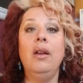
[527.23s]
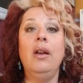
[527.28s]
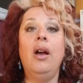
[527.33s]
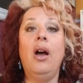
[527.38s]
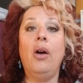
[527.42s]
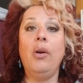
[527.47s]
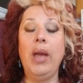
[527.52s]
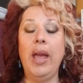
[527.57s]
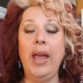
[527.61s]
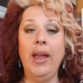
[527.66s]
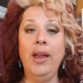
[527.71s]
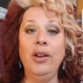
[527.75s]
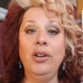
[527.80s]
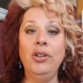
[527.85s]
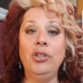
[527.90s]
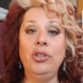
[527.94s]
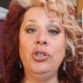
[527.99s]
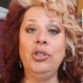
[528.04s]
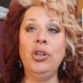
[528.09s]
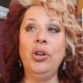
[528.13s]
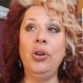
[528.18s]
Okay,
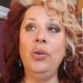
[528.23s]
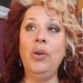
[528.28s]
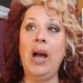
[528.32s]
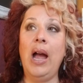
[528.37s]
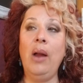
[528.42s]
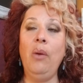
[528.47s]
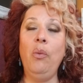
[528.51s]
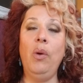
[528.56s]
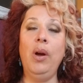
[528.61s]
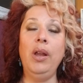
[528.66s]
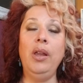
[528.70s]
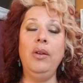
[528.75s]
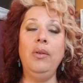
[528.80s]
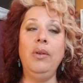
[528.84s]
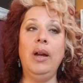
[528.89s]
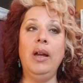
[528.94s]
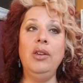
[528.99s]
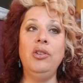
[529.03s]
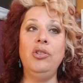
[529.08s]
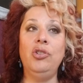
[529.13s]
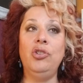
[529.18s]
so I want you
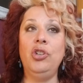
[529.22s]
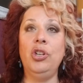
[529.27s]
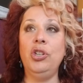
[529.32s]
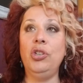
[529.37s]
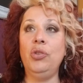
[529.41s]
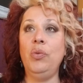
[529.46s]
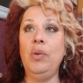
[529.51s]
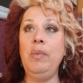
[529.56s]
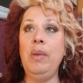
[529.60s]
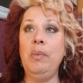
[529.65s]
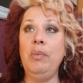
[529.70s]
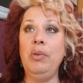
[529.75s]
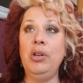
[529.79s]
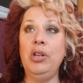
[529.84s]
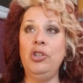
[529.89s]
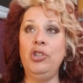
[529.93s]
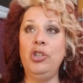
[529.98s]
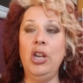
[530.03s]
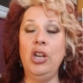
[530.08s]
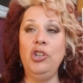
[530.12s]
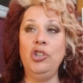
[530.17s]
guys just remember to
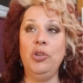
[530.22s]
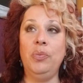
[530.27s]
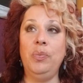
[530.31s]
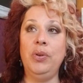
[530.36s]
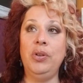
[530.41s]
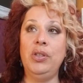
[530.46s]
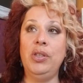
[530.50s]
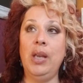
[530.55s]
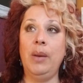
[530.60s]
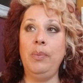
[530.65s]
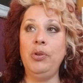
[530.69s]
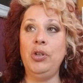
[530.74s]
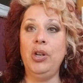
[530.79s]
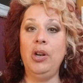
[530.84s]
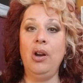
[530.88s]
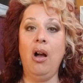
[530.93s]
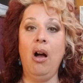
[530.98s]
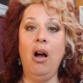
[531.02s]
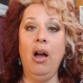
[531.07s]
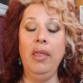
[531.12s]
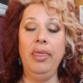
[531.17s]
change your perception
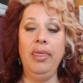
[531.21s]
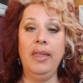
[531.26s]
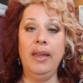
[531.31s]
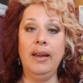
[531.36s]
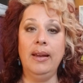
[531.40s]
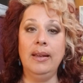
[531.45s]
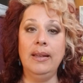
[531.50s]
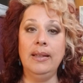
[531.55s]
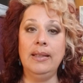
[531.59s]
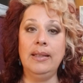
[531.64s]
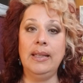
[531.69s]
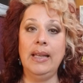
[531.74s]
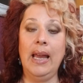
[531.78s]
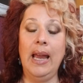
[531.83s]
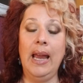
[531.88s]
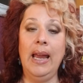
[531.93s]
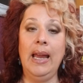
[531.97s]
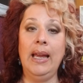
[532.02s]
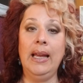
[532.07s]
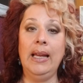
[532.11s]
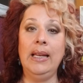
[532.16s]
on this,
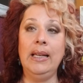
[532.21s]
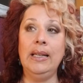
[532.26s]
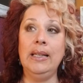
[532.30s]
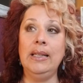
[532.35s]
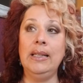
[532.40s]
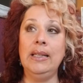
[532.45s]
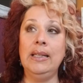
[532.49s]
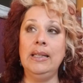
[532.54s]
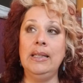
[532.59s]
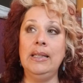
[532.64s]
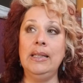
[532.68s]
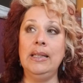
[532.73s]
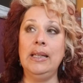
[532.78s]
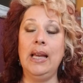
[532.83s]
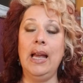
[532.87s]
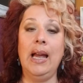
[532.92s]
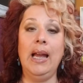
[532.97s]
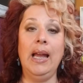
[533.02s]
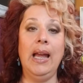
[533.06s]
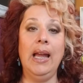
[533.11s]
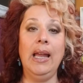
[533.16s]
and
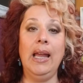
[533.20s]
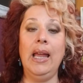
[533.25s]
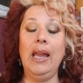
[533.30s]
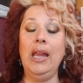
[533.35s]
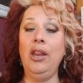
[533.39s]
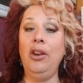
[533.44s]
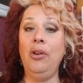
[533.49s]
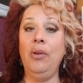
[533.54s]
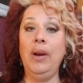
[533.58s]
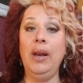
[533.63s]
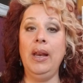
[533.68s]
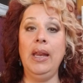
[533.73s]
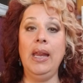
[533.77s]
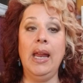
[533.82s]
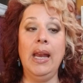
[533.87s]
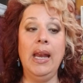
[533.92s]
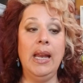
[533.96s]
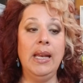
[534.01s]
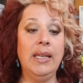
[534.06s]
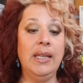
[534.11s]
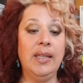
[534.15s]
and
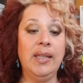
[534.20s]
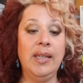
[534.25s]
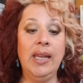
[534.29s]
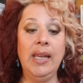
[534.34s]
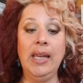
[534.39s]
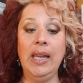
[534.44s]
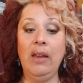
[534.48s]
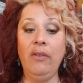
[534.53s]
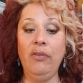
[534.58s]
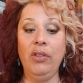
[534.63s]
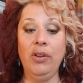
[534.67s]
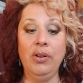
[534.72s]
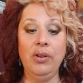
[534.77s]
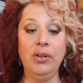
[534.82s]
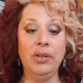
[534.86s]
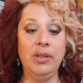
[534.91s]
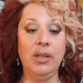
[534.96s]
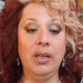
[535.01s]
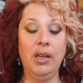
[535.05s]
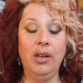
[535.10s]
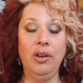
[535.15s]
again, and seek if
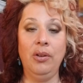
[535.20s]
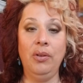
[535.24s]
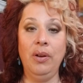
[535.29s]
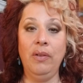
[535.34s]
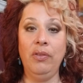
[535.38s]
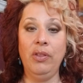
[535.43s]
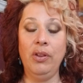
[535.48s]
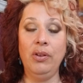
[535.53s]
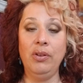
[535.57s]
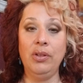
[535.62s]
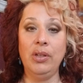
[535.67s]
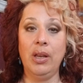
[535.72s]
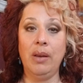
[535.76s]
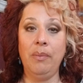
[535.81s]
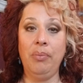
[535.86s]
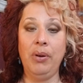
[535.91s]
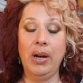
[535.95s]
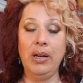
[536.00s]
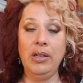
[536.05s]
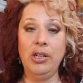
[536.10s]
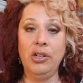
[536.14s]
there's
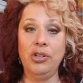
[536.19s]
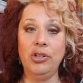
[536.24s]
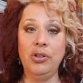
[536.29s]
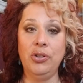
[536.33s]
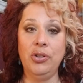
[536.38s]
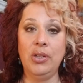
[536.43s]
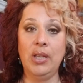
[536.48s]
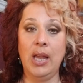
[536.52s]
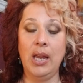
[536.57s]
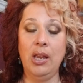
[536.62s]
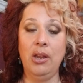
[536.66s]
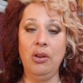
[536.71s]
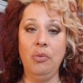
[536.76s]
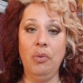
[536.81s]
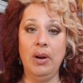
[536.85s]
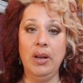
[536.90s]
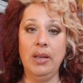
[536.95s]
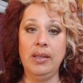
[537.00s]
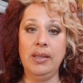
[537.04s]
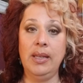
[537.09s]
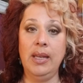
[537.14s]
practitioners that you
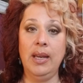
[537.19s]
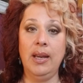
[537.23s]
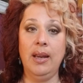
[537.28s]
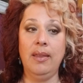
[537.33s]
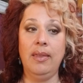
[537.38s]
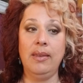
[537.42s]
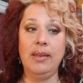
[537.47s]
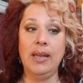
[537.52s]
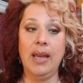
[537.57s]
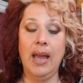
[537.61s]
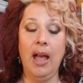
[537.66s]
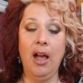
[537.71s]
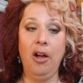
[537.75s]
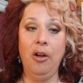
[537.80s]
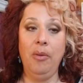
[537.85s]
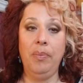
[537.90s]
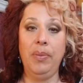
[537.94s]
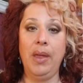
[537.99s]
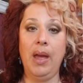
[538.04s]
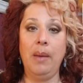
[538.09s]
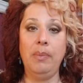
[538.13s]
want to seek to
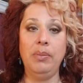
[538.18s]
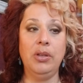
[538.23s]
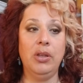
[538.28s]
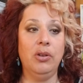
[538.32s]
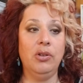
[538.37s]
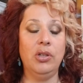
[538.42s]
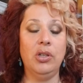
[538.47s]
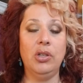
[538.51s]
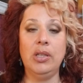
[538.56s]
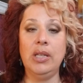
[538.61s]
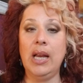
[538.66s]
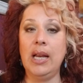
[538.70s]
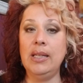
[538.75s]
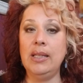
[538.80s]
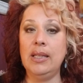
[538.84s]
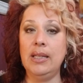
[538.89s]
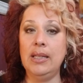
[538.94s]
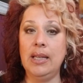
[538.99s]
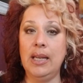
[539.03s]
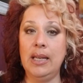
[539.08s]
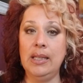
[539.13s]
help that. So there's tons
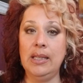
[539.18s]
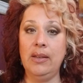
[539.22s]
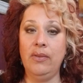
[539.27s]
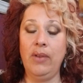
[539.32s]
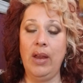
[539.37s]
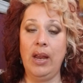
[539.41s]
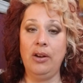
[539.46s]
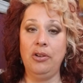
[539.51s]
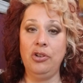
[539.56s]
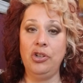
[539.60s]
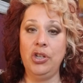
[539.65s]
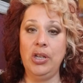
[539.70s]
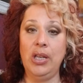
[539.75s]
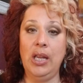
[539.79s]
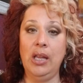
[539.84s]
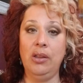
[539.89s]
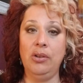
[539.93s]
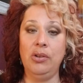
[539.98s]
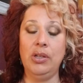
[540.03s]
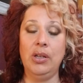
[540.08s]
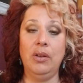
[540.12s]
and tons of energy
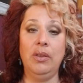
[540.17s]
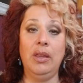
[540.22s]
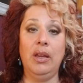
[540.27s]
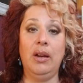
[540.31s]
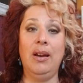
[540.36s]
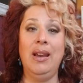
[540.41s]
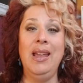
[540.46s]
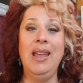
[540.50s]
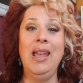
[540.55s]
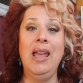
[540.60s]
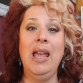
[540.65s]
healers out there.